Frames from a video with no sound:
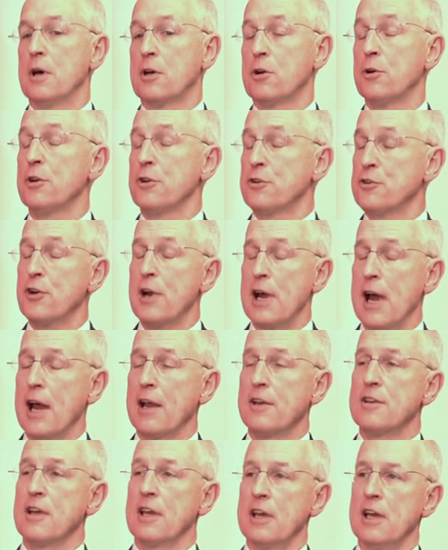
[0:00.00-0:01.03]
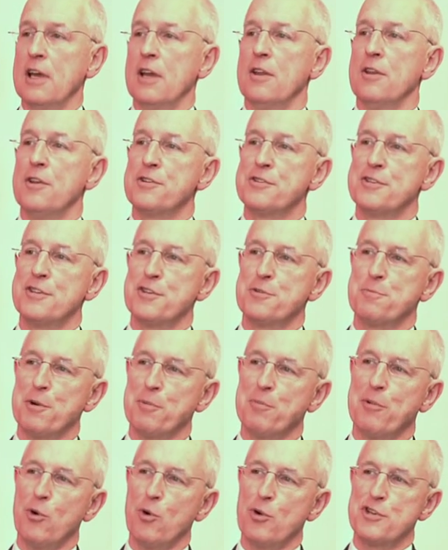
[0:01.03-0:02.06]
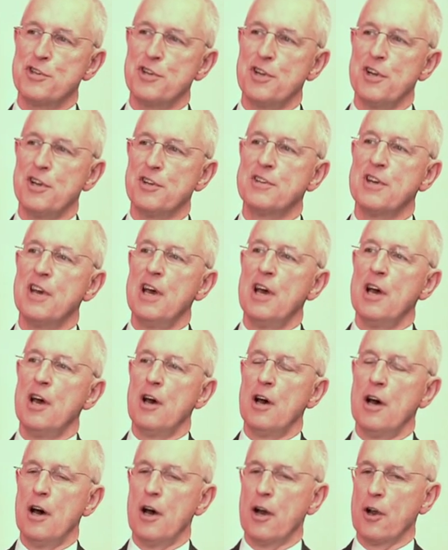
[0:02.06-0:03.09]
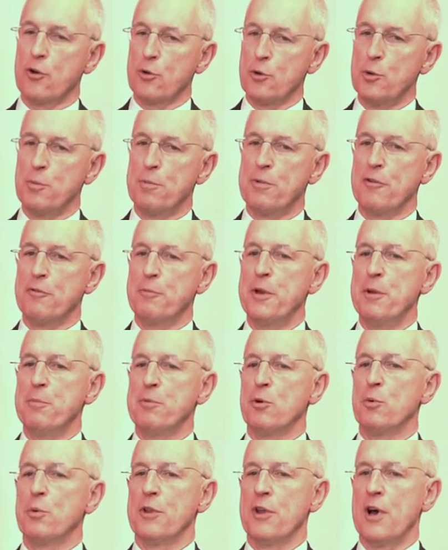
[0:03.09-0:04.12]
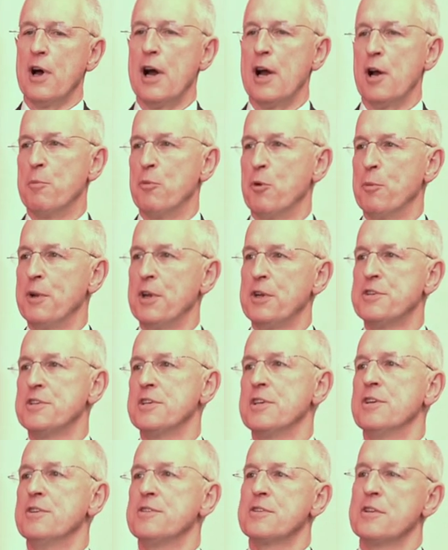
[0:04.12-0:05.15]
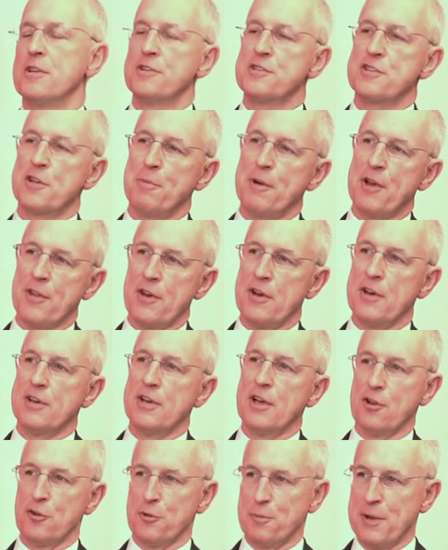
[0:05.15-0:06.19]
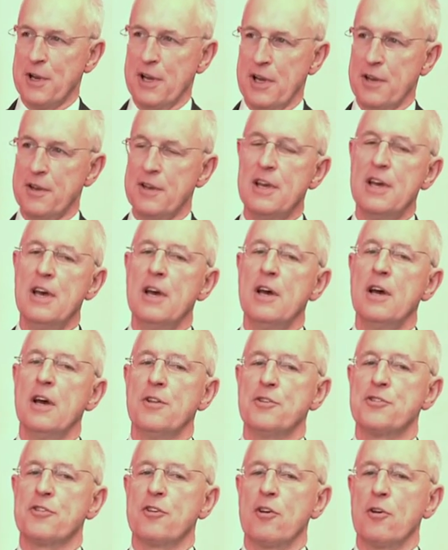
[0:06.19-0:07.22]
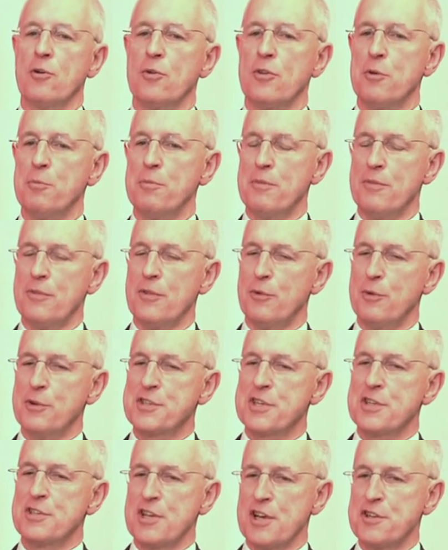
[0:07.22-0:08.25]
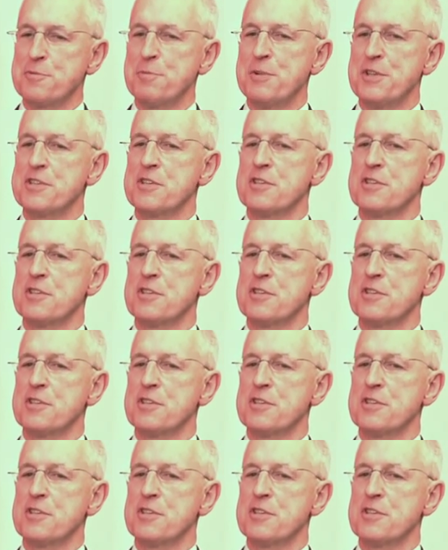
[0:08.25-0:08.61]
could attract, again, this disproportionate group of people with higher morbidities than some other health plan. And so the risk adjustment